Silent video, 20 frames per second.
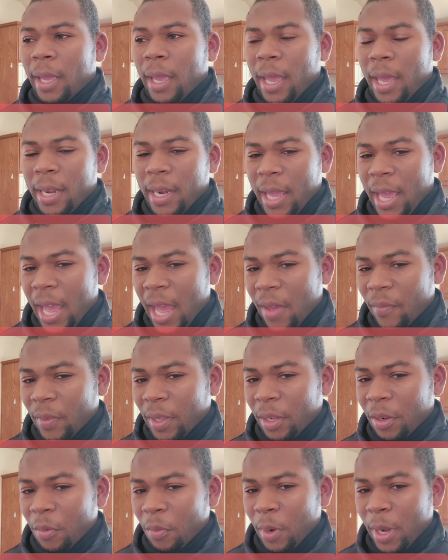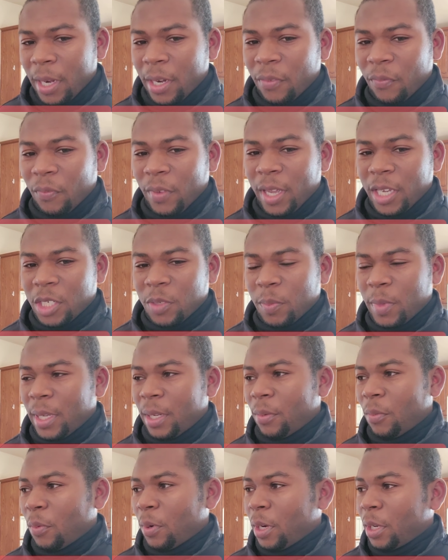and have a great
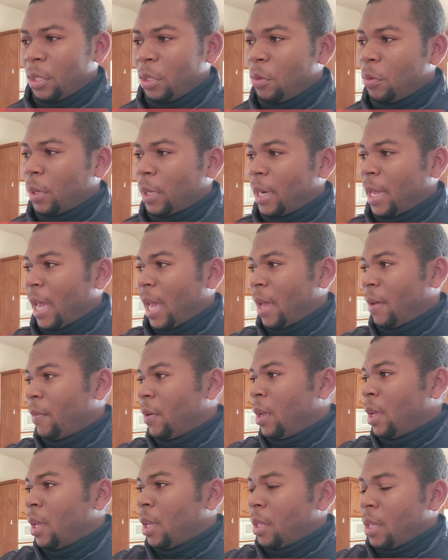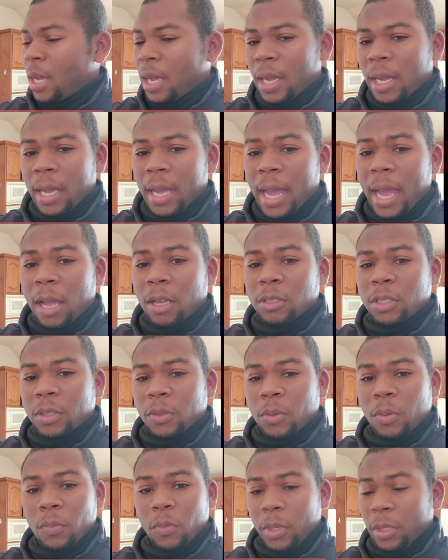investment where you can have uh, house
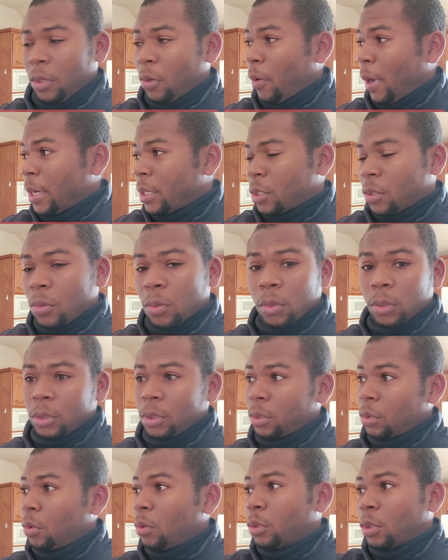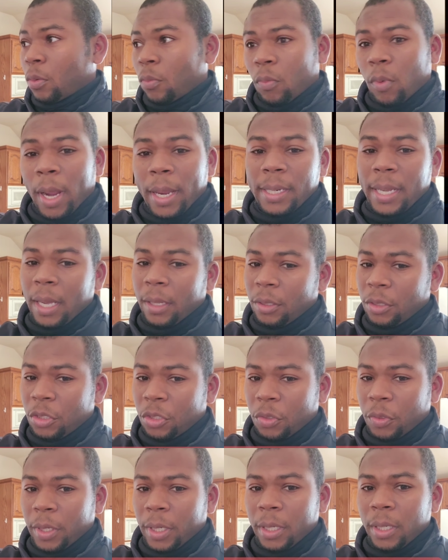with great schools. Schools are right down the
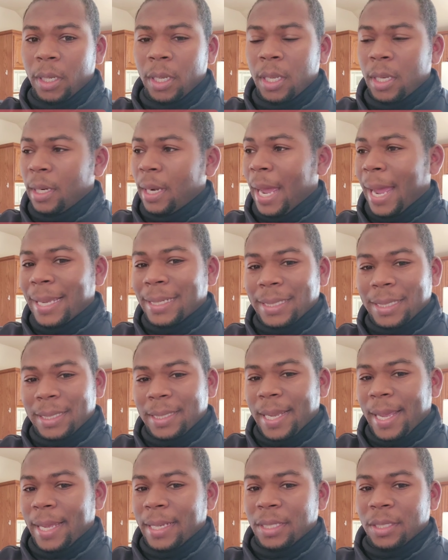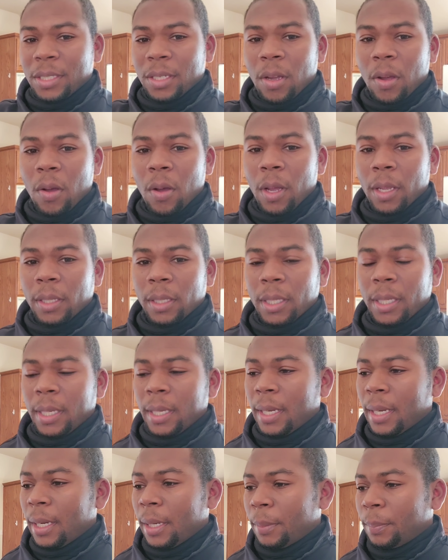street. Nines and tens on
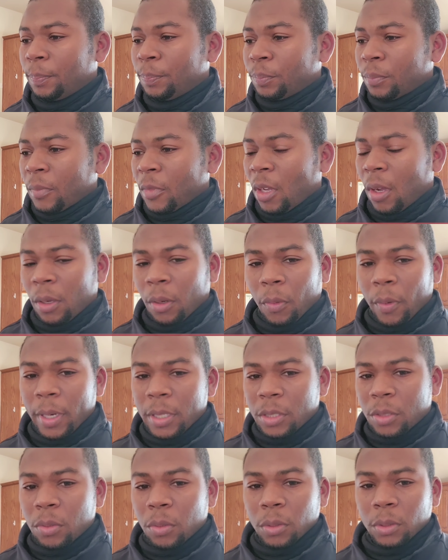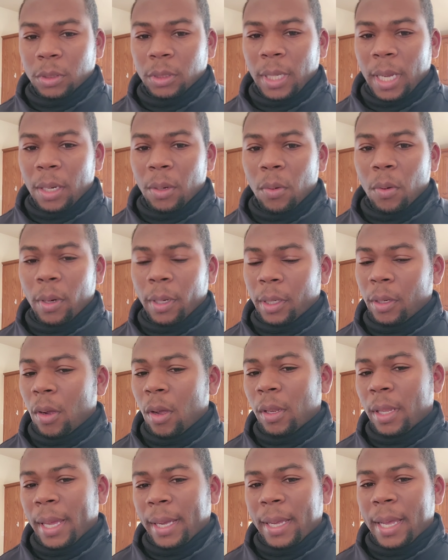the uh, on greatschools.org and
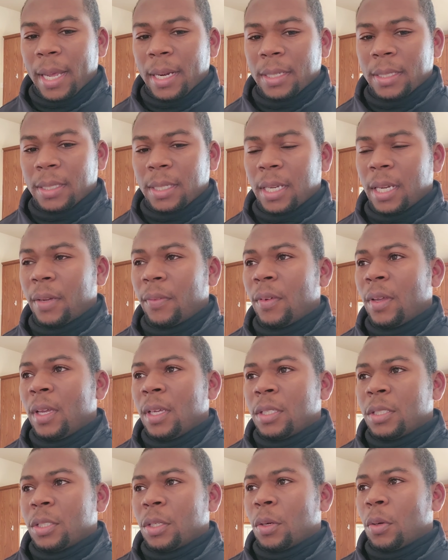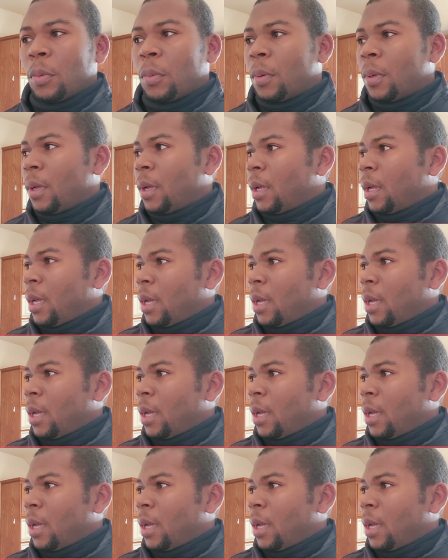all that kind of stuff. So